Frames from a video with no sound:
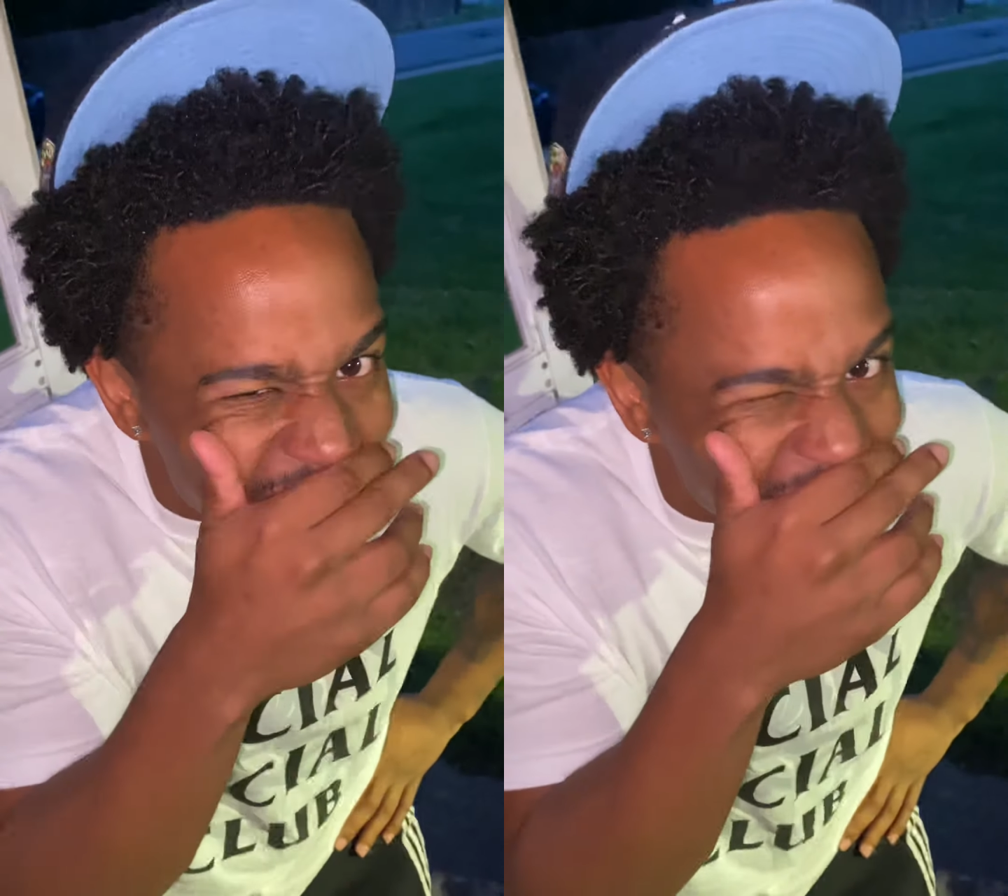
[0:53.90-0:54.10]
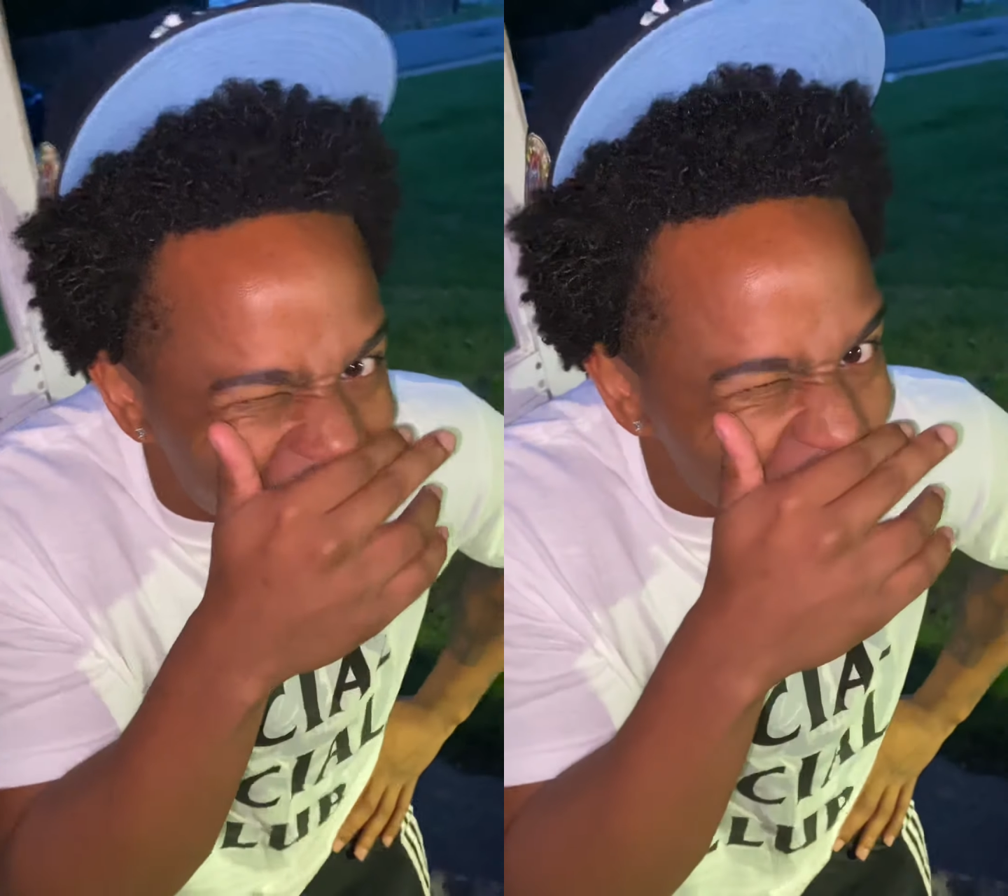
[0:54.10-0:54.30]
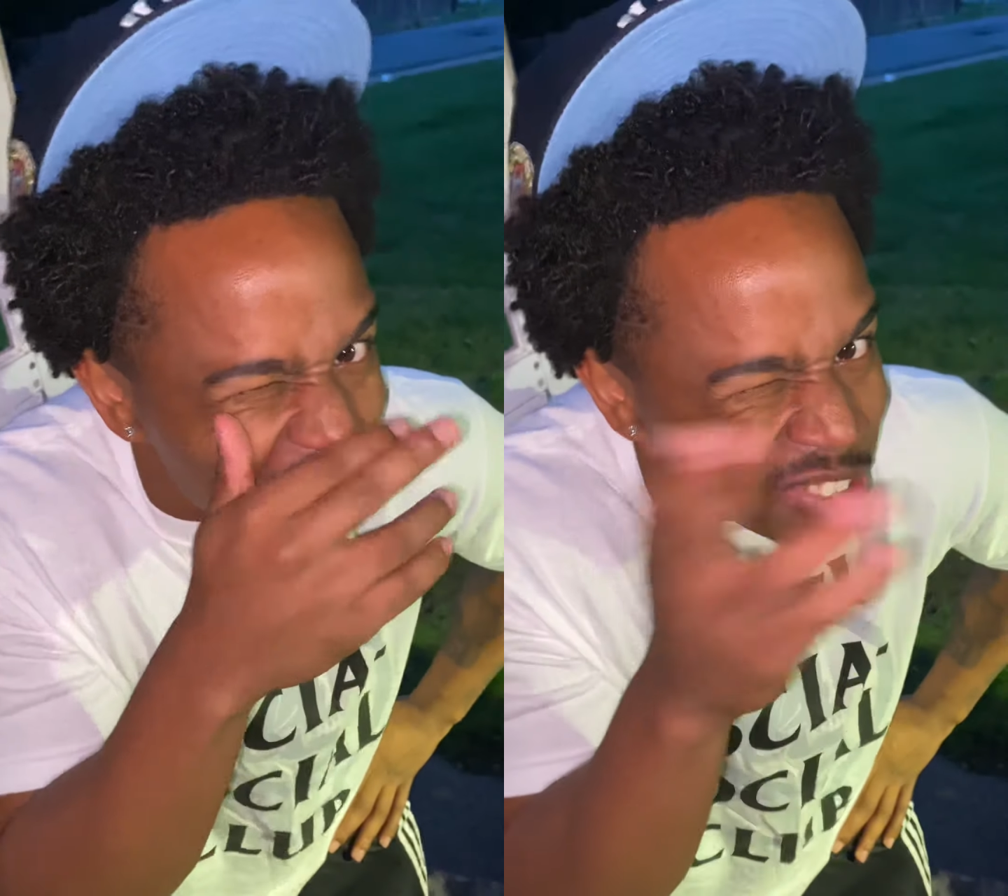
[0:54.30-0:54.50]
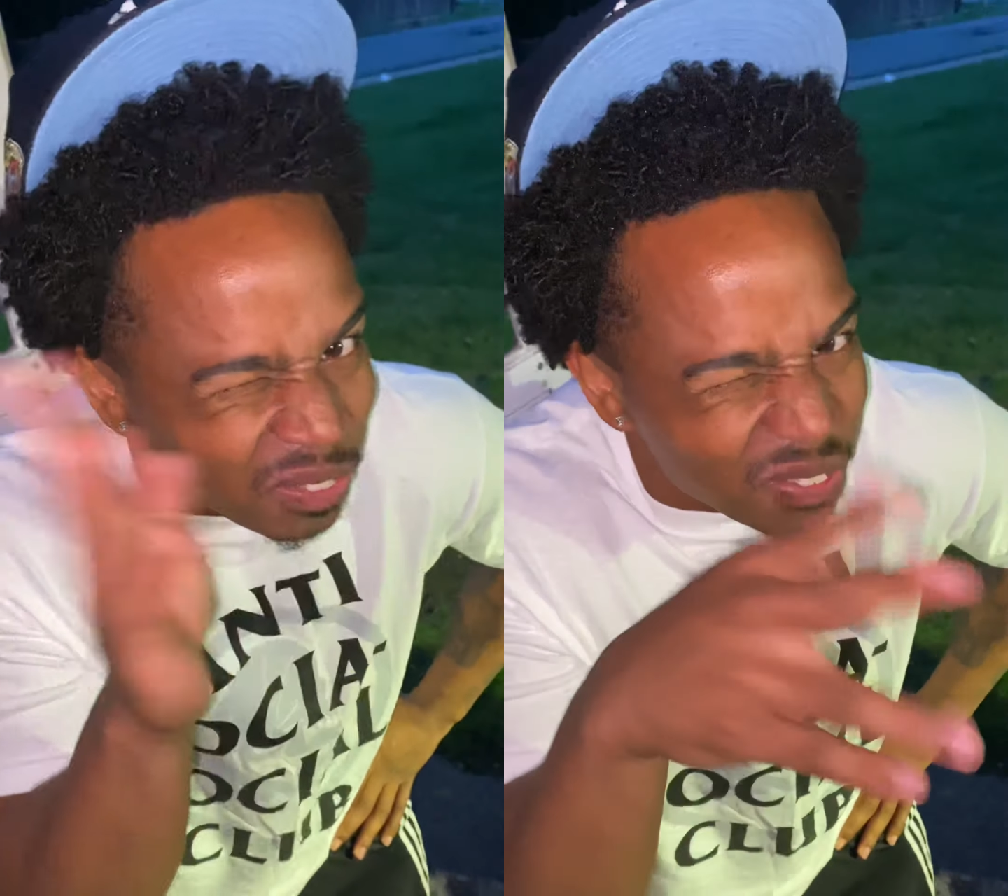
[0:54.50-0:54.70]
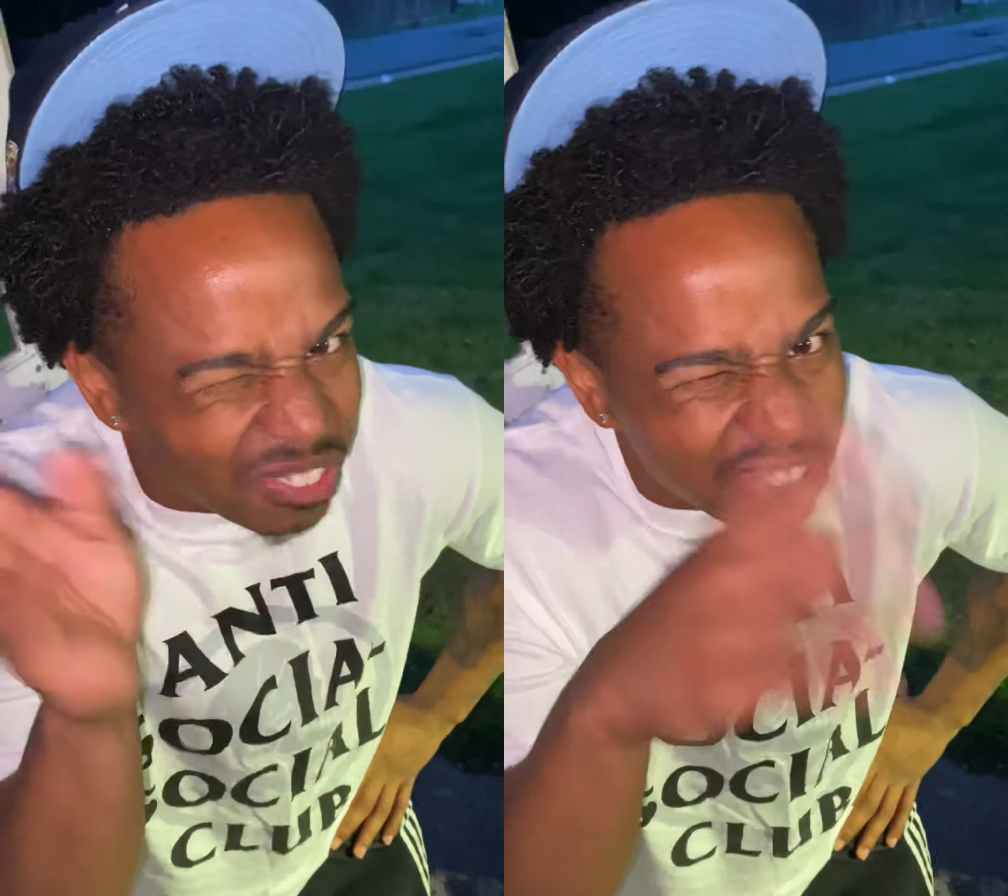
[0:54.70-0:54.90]
Ooh,
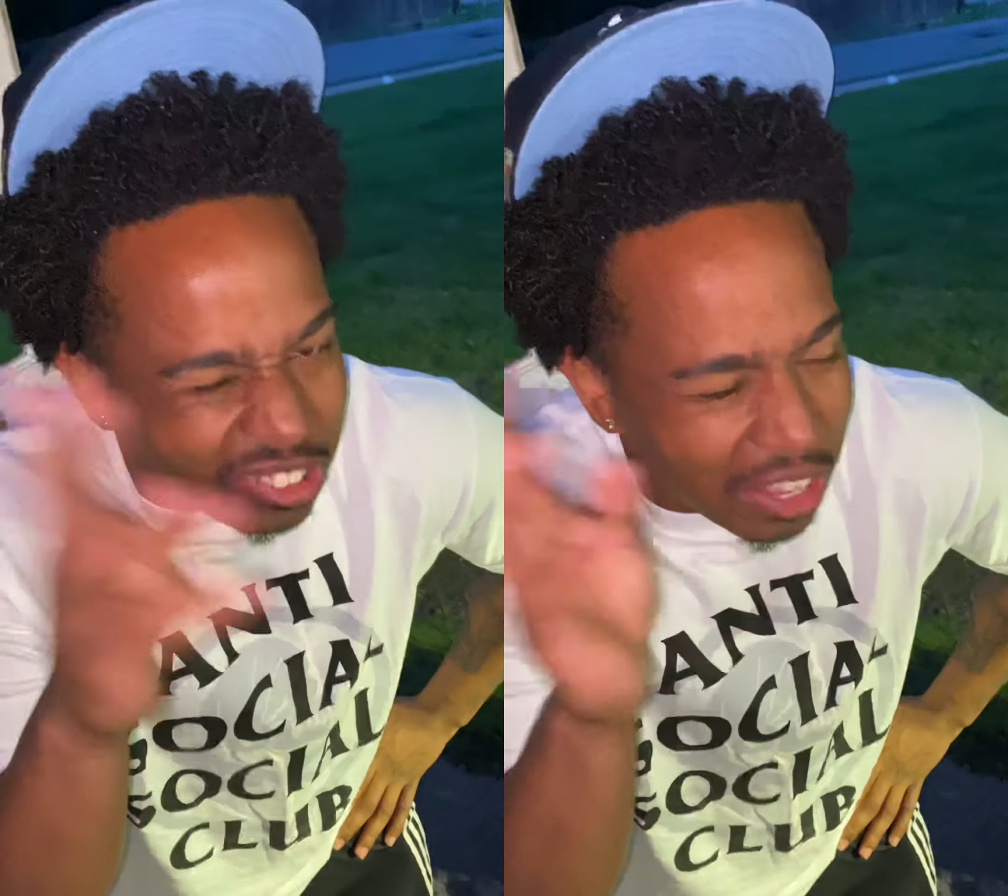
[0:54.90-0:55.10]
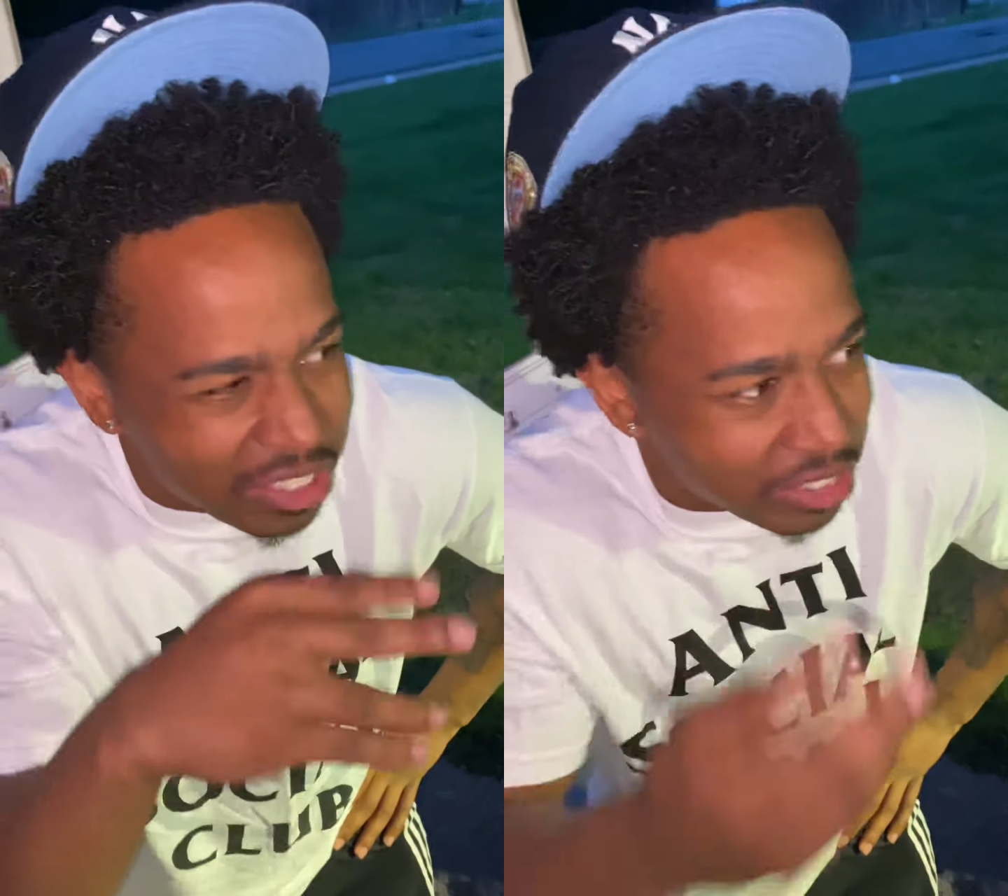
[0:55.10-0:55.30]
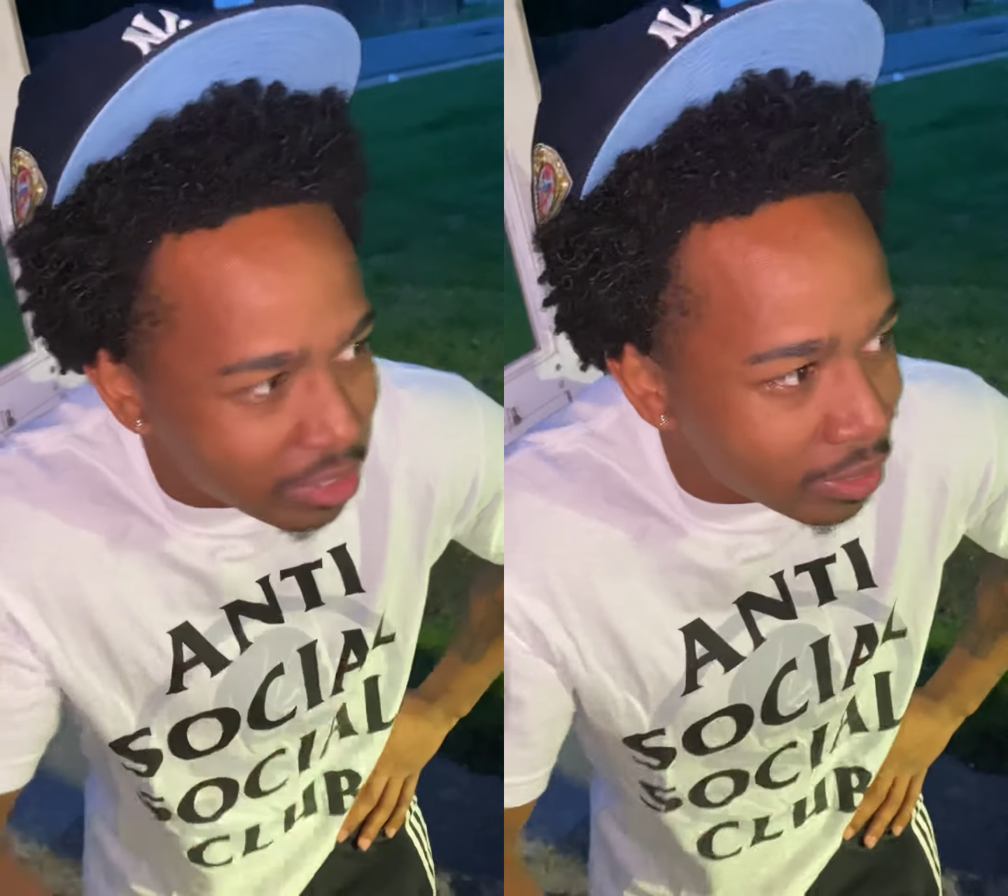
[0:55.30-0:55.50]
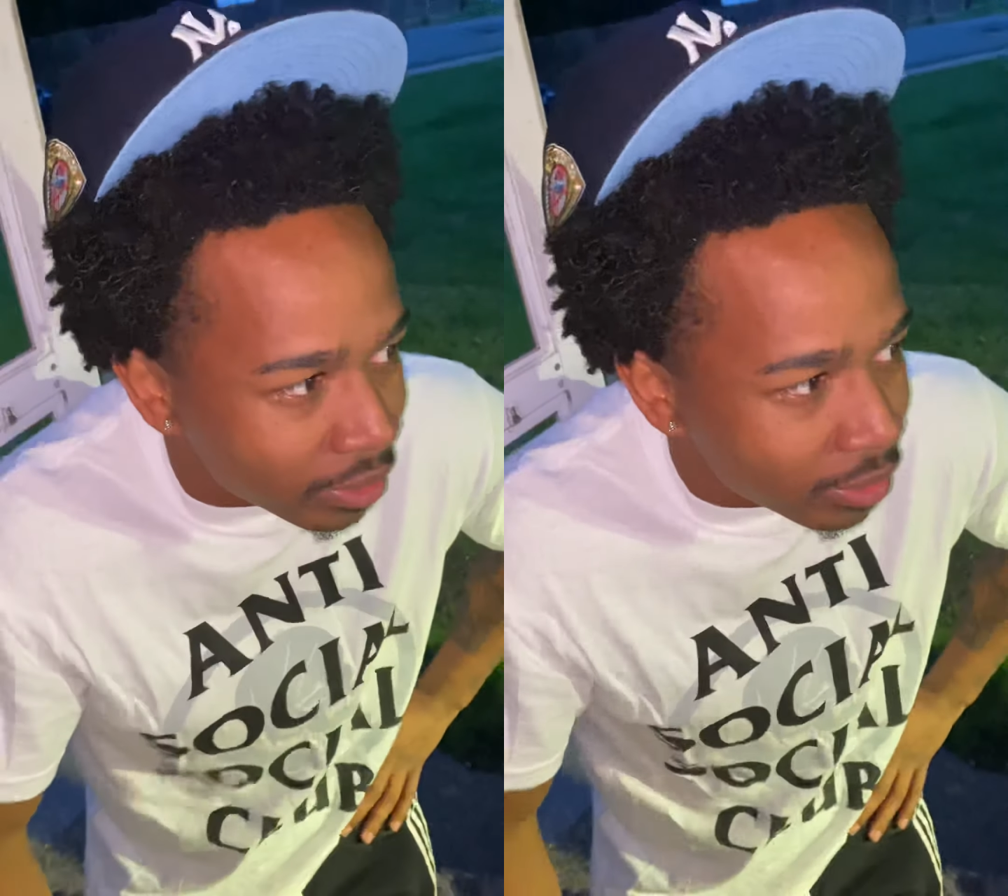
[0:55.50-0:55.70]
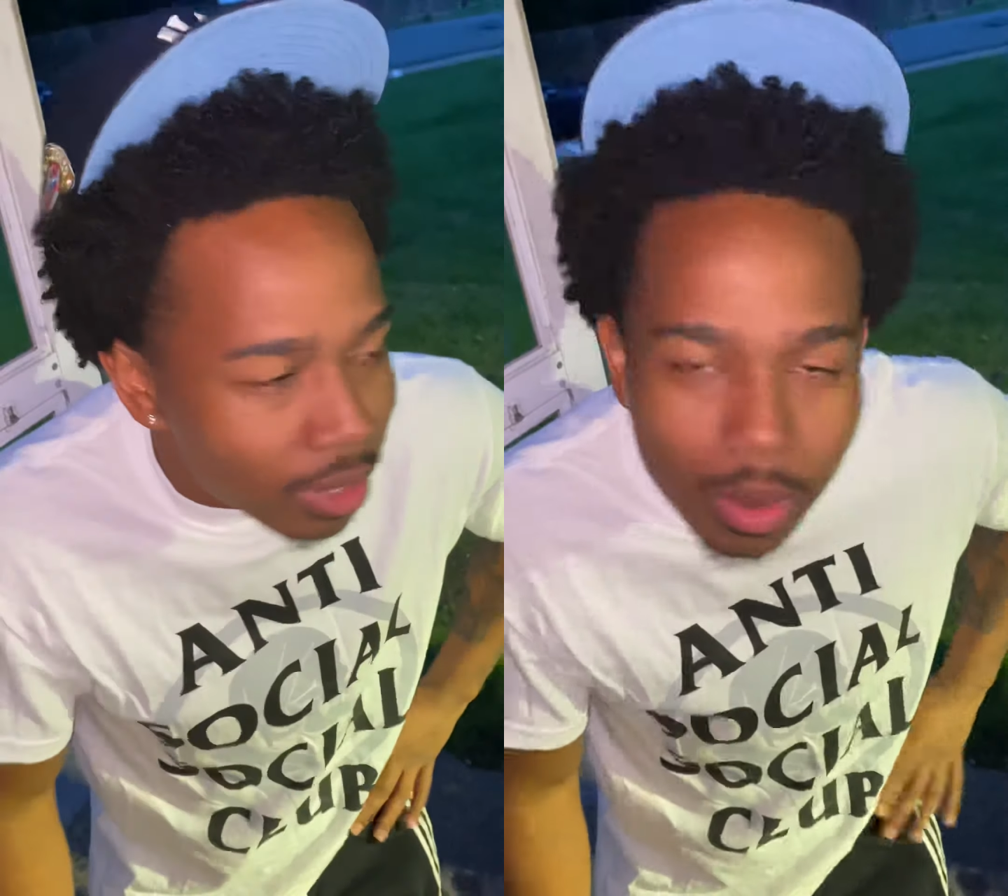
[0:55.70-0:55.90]
stinks in
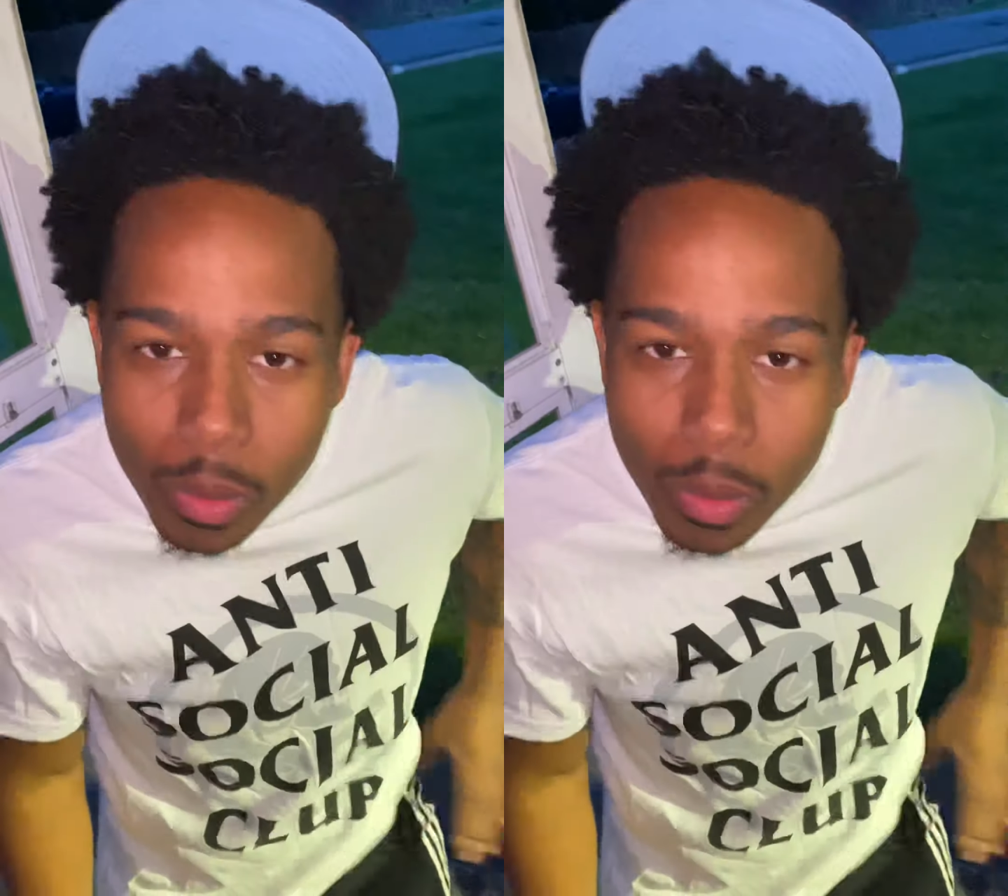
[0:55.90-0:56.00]
there.